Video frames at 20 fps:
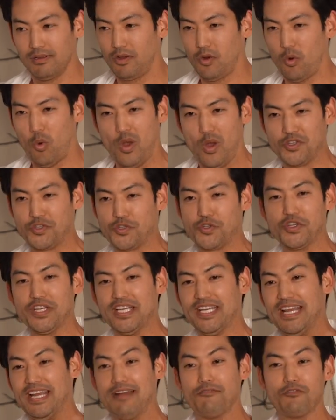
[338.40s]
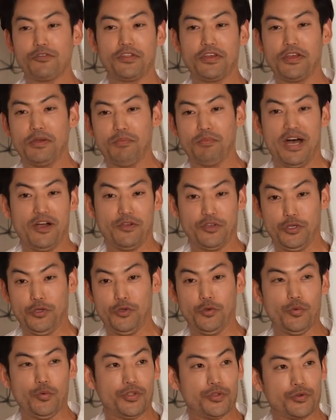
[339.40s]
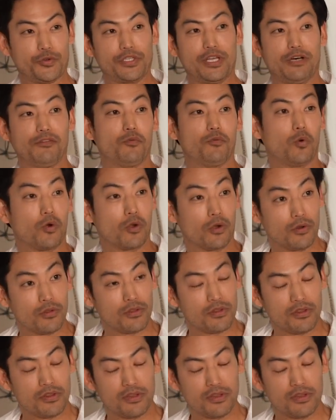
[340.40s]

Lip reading: questioning everything about you and your self-worth.